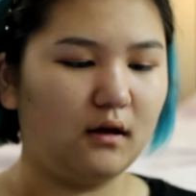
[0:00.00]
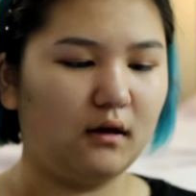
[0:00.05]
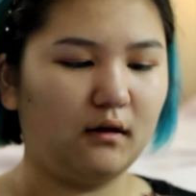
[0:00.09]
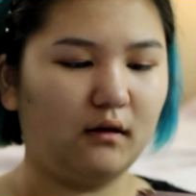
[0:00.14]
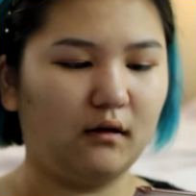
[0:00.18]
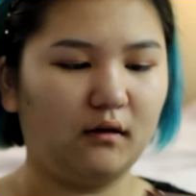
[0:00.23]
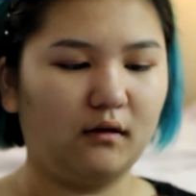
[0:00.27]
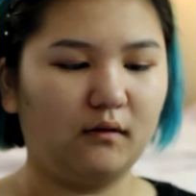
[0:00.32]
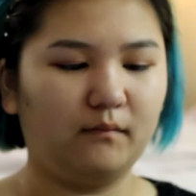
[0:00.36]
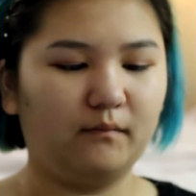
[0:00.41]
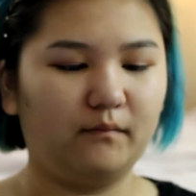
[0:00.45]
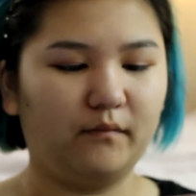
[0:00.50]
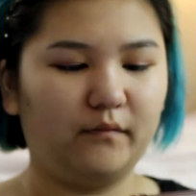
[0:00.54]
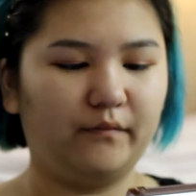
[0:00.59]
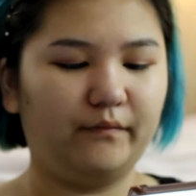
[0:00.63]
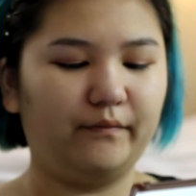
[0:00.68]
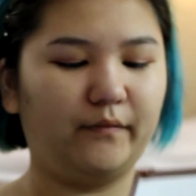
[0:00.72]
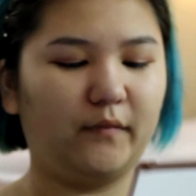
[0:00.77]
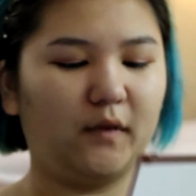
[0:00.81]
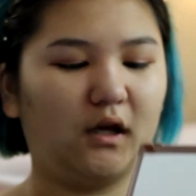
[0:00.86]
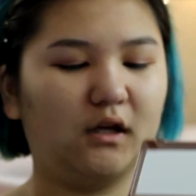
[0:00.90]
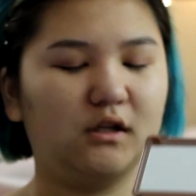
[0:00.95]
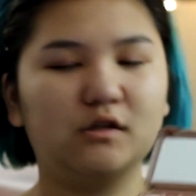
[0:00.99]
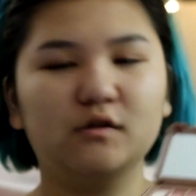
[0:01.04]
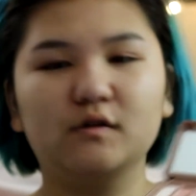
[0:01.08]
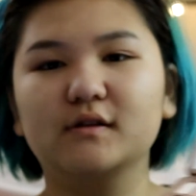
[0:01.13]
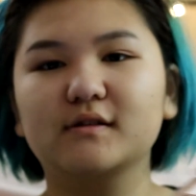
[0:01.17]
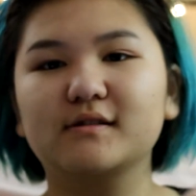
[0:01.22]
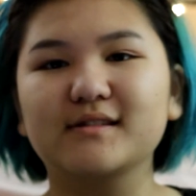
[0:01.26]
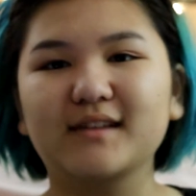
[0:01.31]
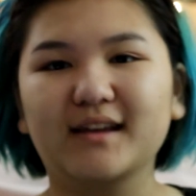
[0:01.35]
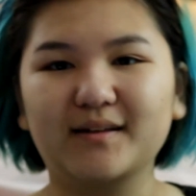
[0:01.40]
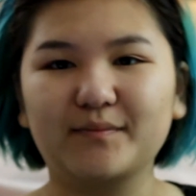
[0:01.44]
I do
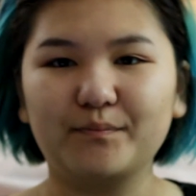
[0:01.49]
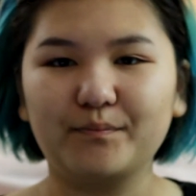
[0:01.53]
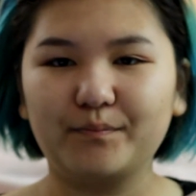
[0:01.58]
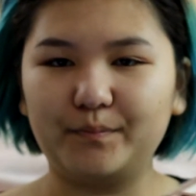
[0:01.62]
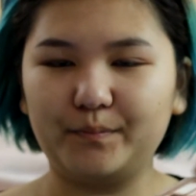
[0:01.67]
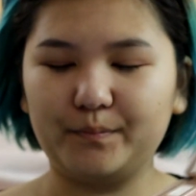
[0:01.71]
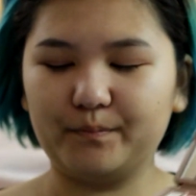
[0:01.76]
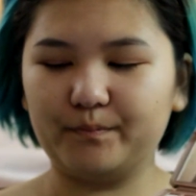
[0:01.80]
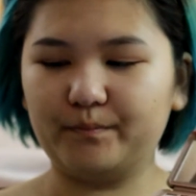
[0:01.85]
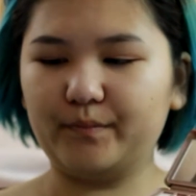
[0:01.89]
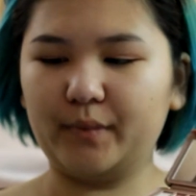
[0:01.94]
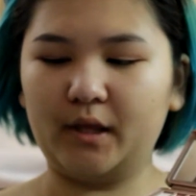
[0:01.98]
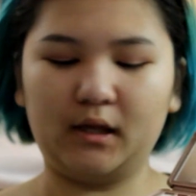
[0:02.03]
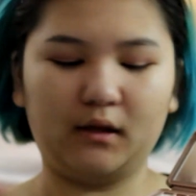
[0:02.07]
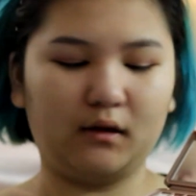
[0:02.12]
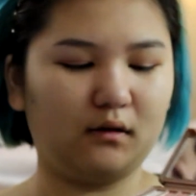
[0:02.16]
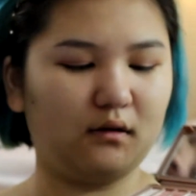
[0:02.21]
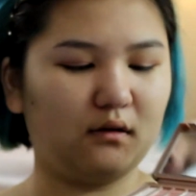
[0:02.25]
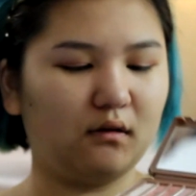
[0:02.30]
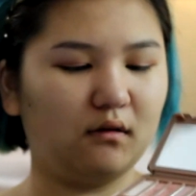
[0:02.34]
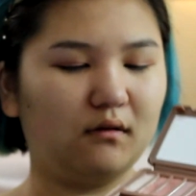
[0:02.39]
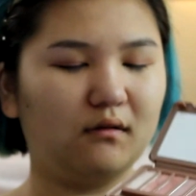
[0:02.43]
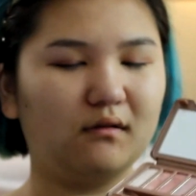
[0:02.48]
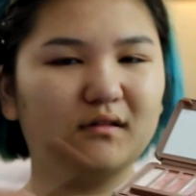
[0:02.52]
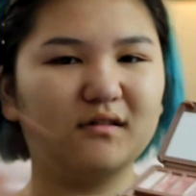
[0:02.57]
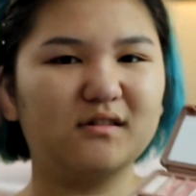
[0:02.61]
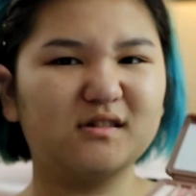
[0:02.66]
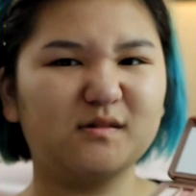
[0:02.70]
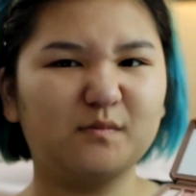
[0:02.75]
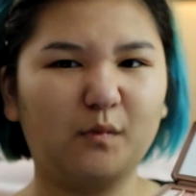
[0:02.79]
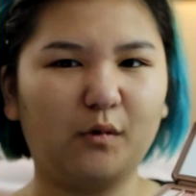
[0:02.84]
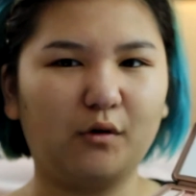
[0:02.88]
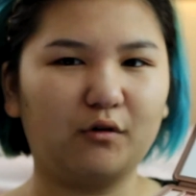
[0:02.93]
this, like, pink
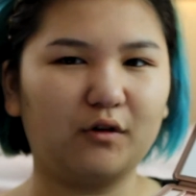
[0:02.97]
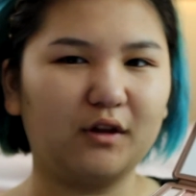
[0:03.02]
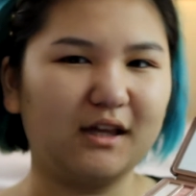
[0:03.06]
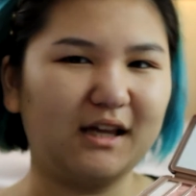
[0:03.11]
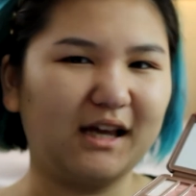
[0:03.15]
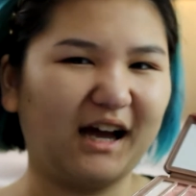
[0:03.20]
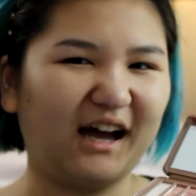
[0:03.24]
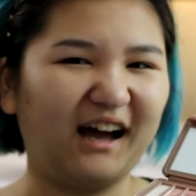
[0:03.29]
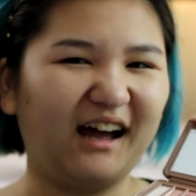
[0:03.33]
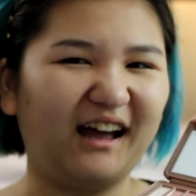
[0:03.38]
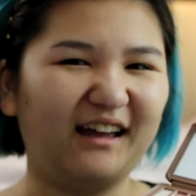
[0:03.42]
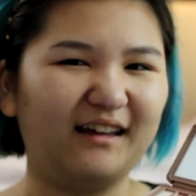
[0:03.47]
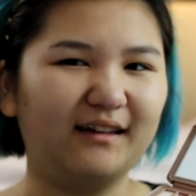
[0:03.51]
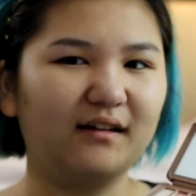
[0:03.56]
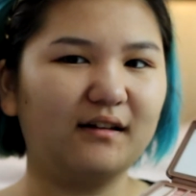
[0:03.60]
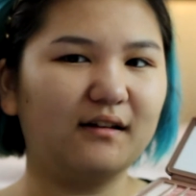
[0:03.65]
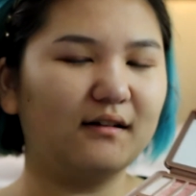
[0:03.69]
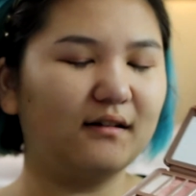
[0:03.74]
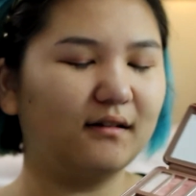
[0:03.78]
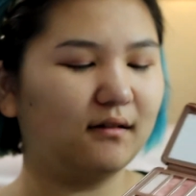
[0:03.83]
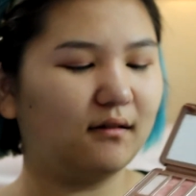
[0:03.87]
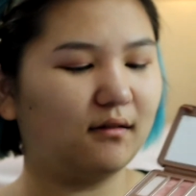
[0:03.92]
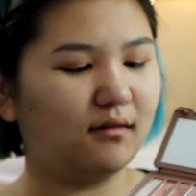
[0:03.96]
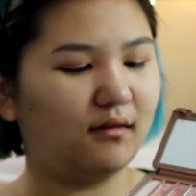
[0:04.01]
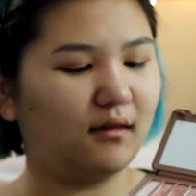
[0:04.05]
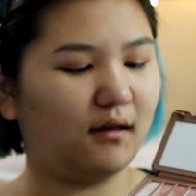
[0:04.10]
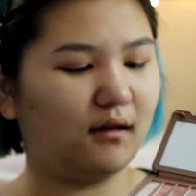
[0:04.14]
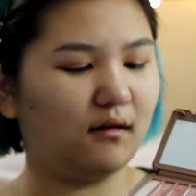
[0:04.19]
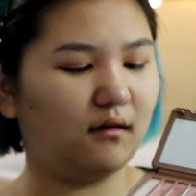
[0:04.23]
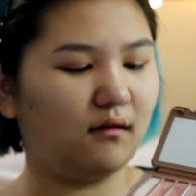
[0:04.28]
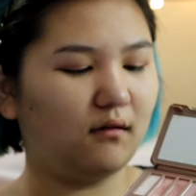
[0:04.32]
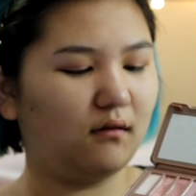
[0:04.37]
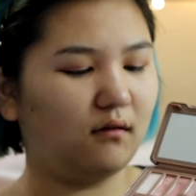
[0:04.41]
smoky eye
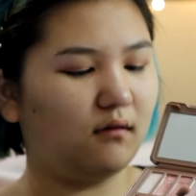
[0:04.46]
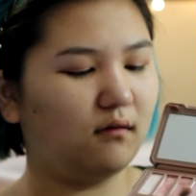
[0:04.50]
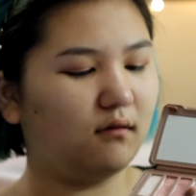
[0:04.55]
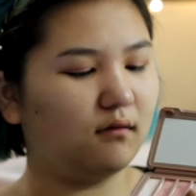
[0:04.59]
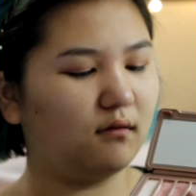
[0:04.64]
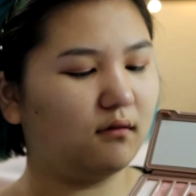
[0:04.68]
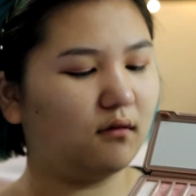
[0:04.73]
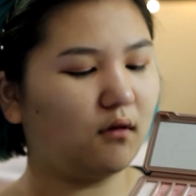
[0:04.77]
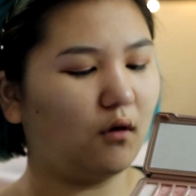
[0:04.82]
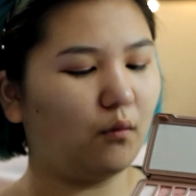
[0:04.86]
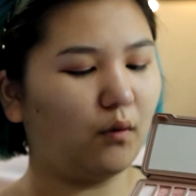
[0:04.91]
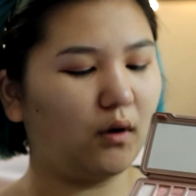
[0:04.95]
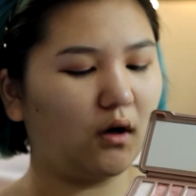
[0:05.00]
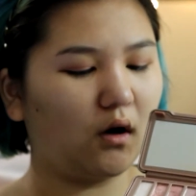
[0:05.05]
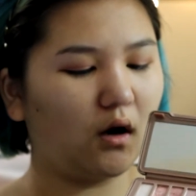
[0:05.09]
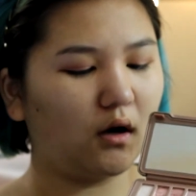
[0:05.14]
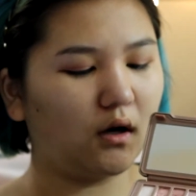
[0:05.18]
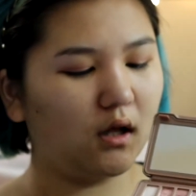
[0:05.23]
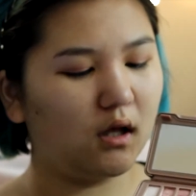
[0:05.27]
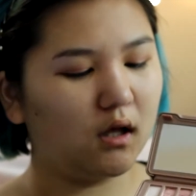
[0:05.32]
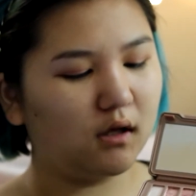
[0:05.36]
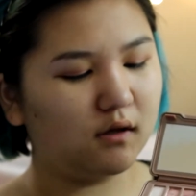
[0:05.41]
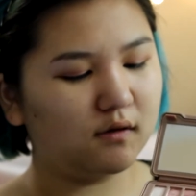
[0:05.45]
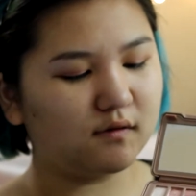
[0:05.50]
thing going on.